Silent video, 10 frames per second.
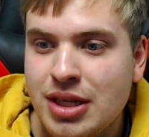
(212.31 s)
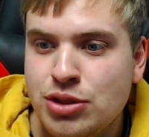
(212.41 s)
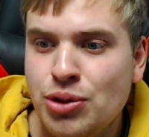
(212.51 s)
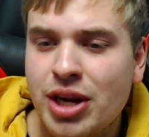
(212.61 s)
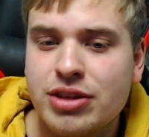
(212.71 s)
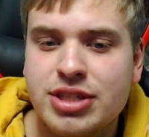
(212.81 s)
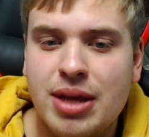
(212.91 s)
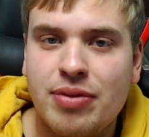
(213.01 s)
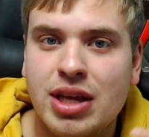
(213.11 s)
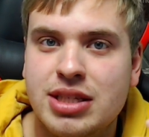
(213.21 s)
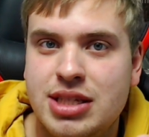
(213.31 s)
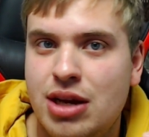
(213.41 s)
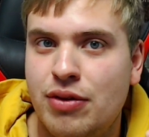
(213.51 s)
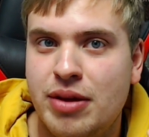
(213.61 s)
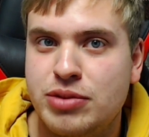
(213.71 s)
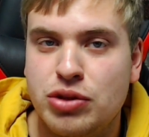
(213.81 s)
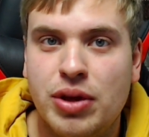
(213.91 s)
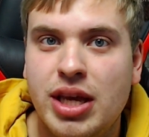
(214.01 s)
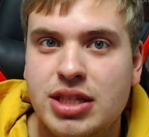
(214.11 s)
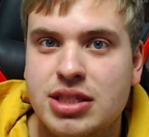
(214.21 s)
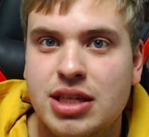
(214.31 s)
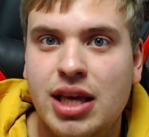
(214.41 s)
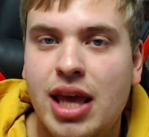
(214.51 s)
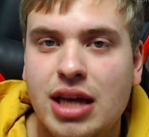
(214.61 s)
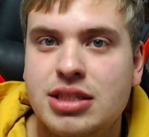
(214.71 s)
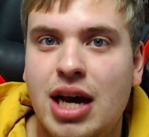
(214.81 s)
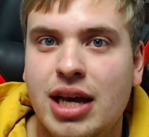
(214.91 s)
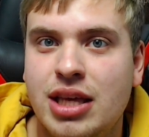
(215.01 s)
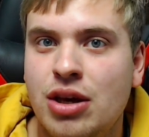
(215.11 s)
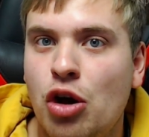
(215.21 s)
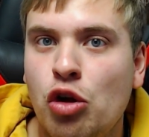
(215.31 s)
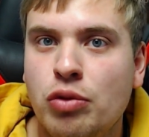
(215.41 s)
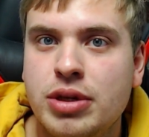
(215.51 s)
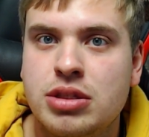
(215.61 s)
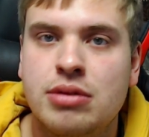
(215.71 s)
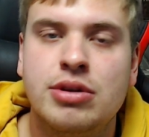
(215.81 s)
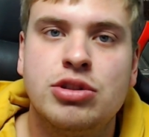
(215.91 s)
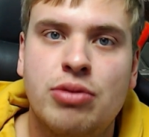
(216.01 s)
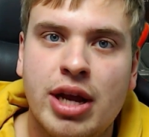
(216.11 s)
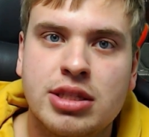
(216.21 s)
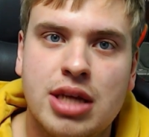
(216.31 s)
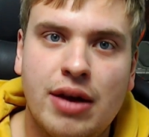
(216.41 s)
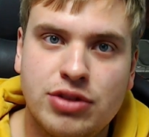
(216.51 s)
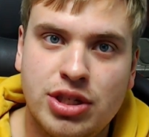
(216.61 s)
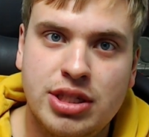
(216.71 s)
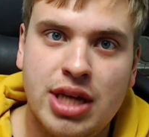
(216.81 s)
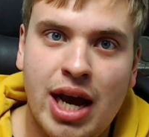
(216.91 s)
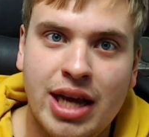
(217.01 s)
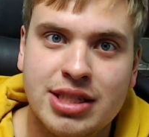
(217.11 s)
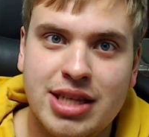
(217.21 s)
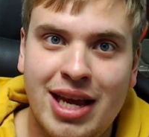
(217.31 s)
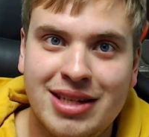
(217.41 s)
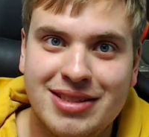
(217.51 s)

triggered something inside of him, so he's he can't die. He always resurrects after he dies, and